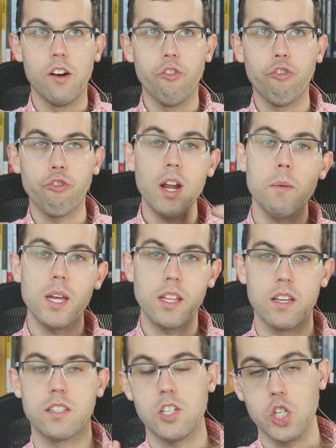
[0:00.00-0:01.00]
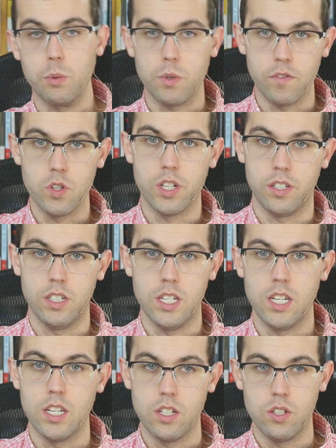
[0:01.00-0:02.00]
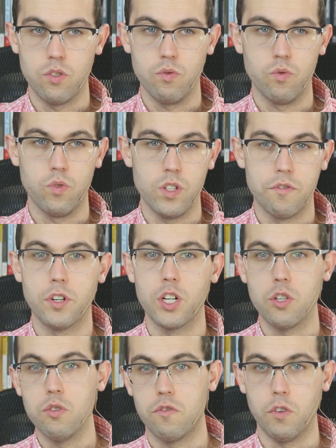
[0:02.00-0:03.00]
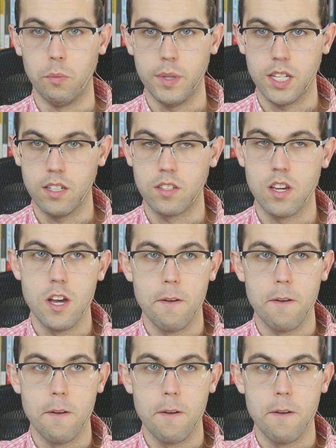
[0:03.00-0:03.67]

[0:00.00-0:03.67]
framing things in terms of utility is very useful, because